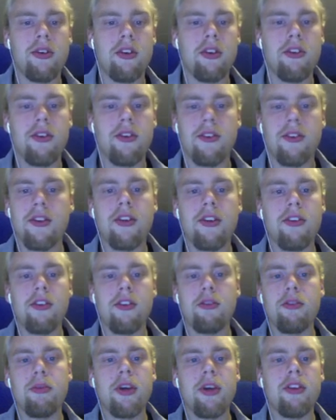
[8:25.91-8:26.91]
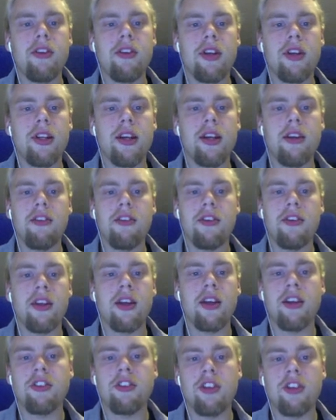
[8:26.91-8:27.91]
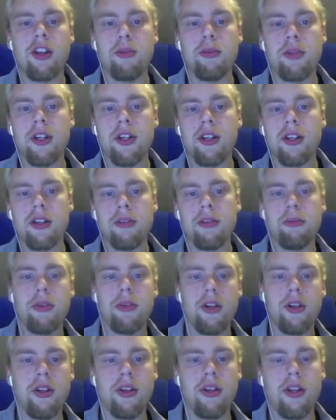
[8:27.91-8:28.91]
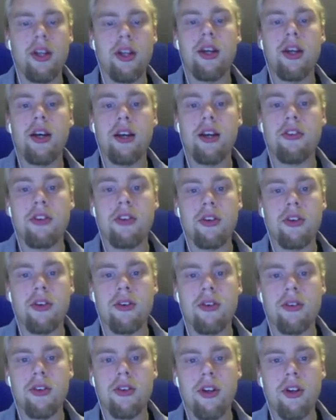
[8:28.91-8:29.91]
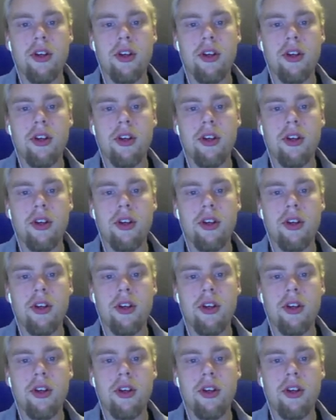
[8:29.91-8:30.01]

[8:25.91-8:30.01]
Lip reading: So this is basically a CA shape layer, but as a node